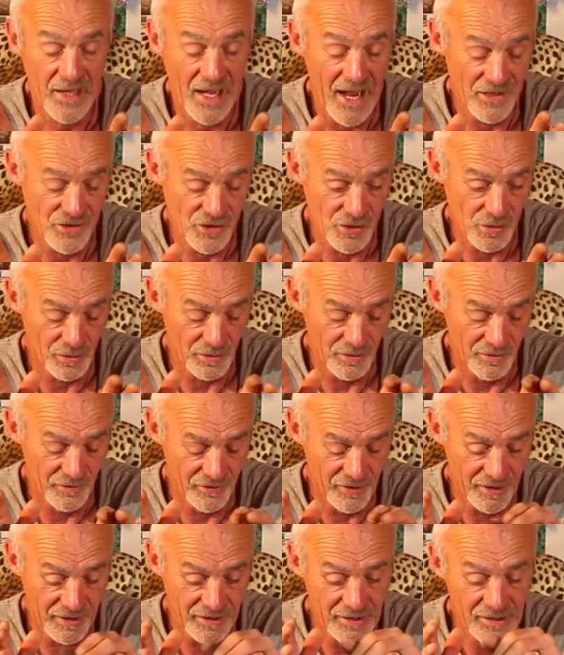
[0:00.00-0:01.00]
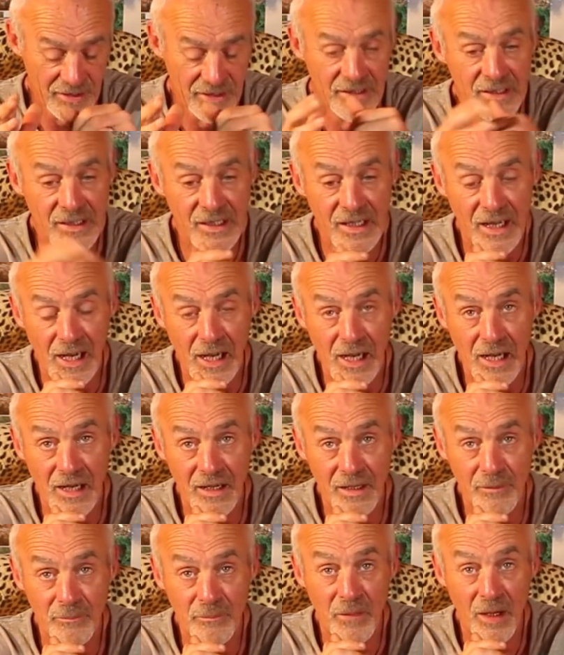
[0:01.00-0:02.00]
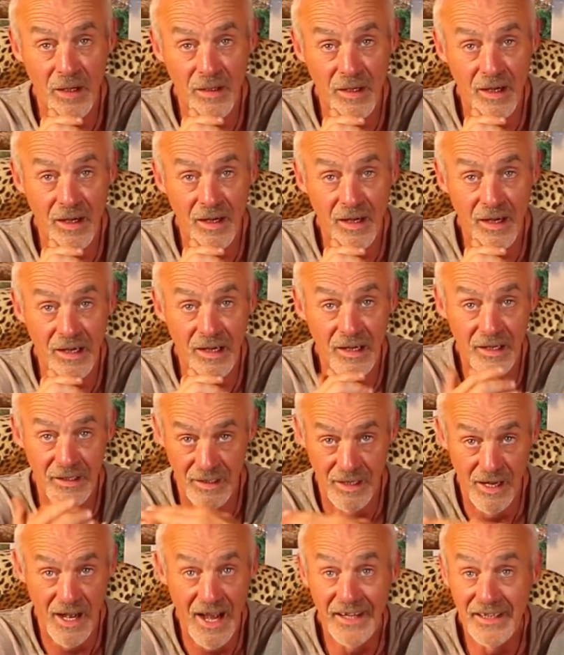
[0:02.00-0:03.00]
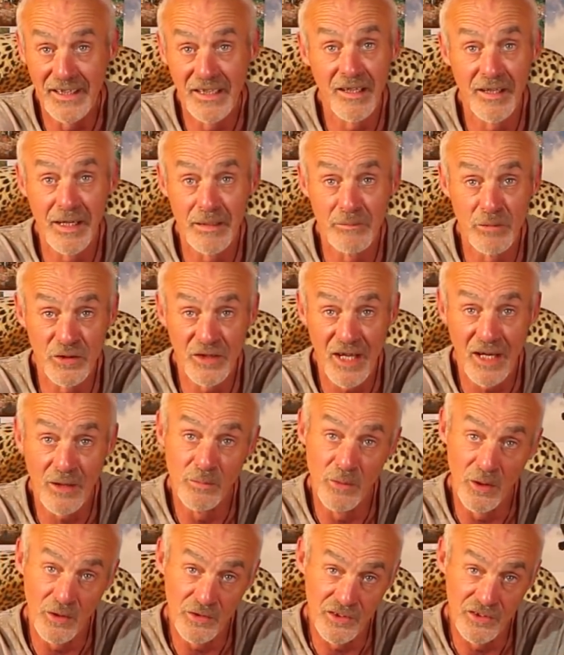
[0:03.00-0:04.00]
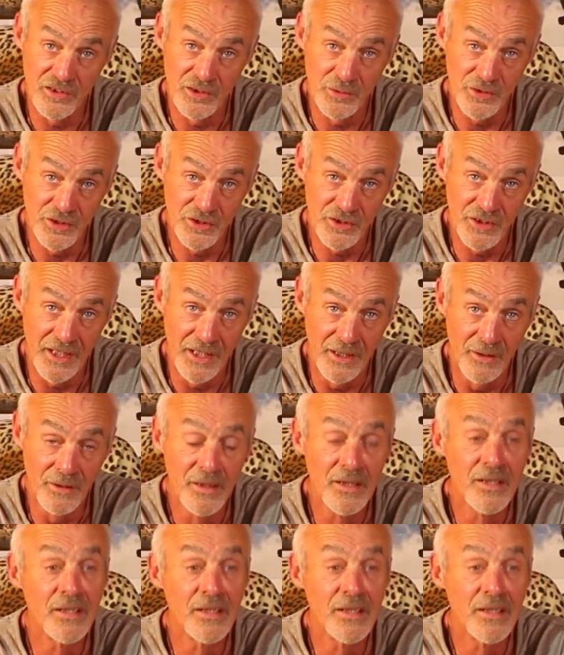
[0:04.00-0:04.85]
as you can see. I hadn't cleared up my tackle box until just now,